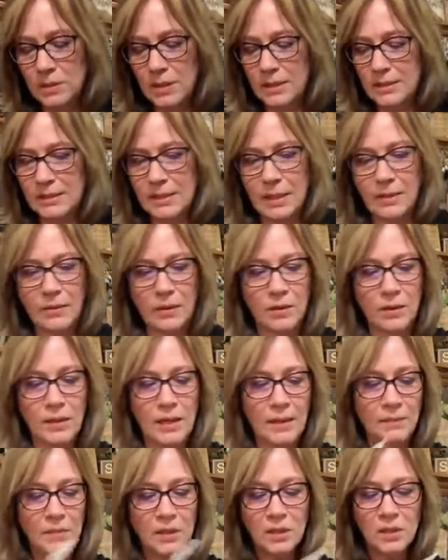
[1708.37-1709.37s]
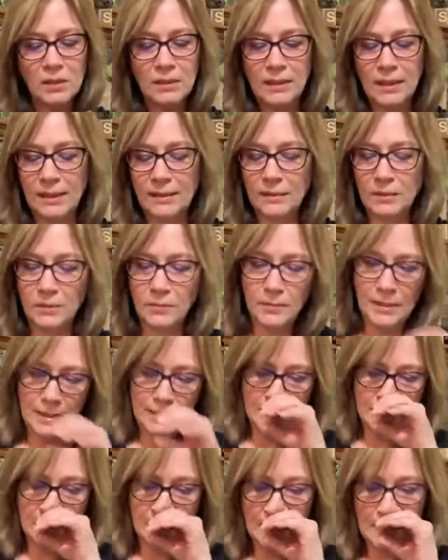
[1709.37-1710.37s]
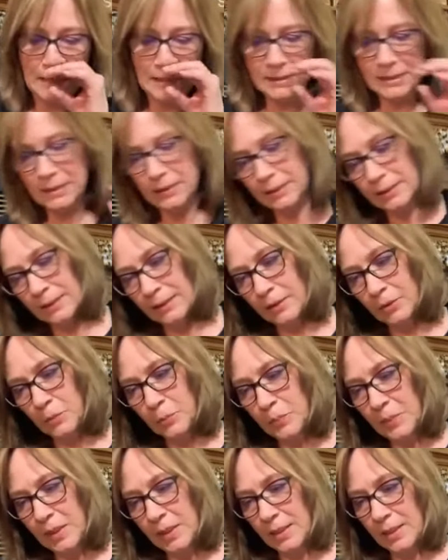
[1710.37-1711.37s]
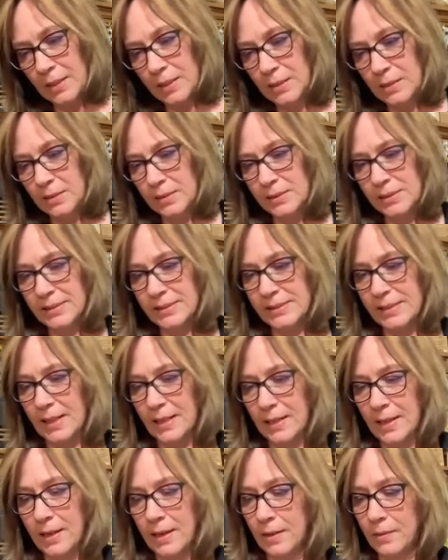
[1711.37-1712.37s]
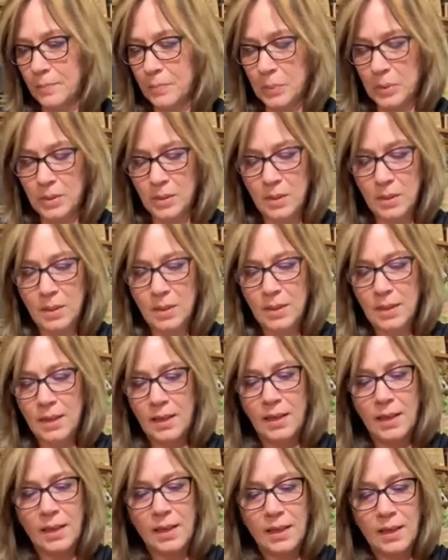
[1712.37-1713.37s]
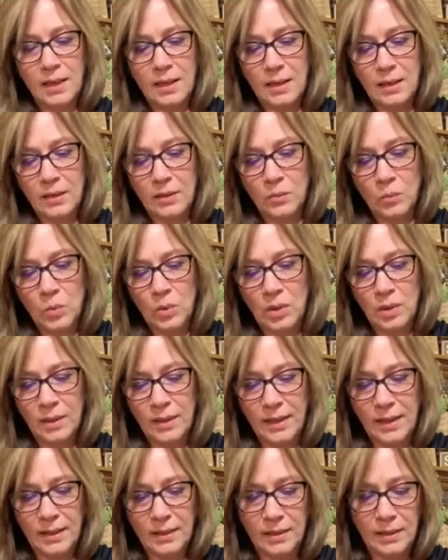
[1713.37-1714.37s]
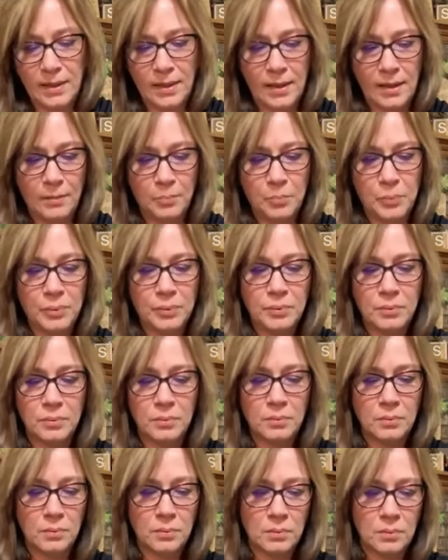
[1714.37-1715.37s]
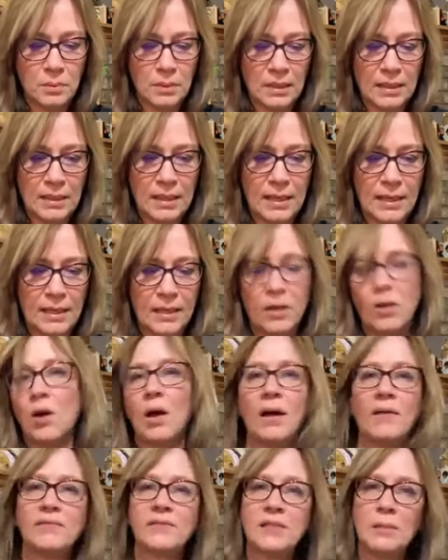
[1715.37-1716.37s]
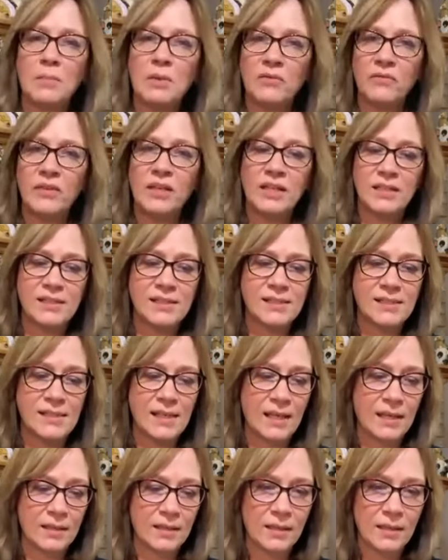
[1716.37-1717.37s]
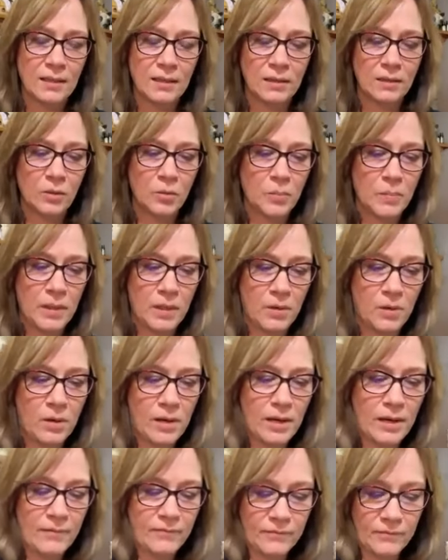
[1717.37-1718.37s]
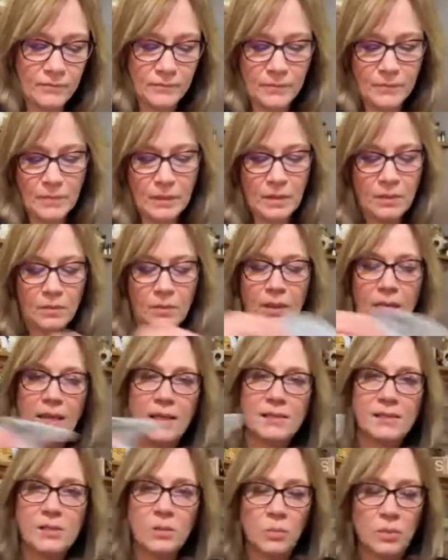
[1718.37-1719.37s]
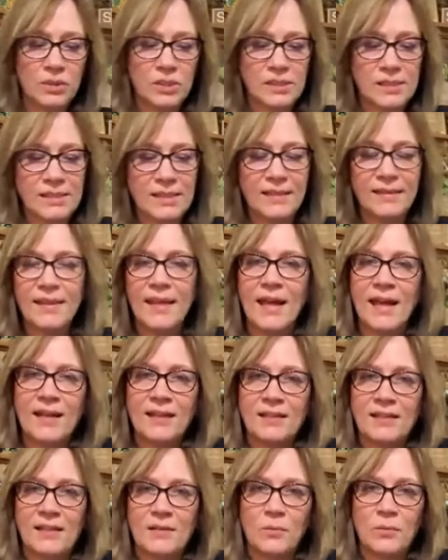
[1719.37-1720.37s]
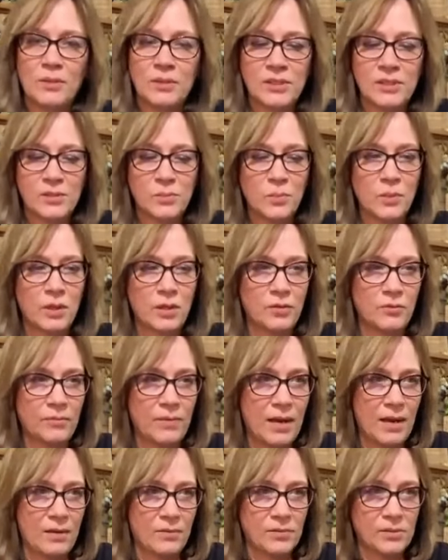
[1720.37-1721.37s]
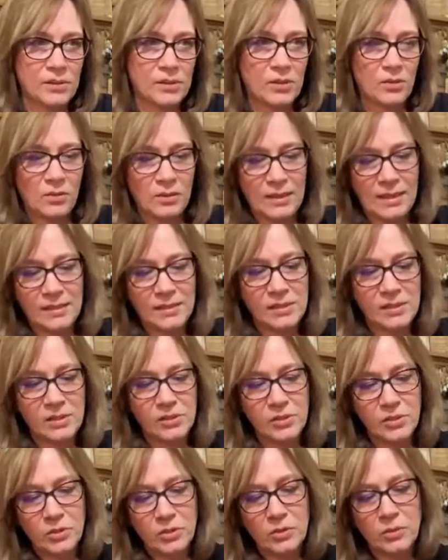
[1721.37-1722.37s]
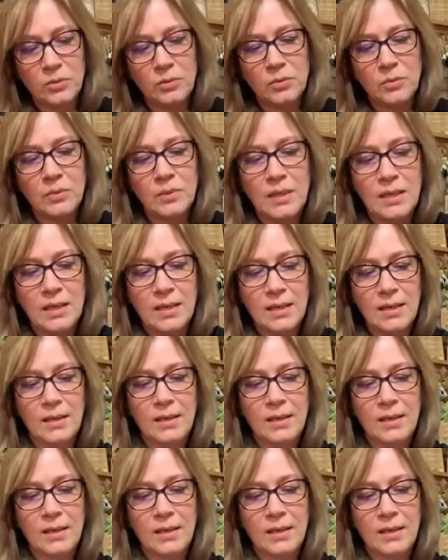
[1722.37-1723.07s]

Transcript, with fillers: so that's on there. And I'm gonna let the rest of this a little bit set up and we'll end up cutting off some of it and sanding a little bit off. Okay, so we'll just let that and we'll just work around. So let's do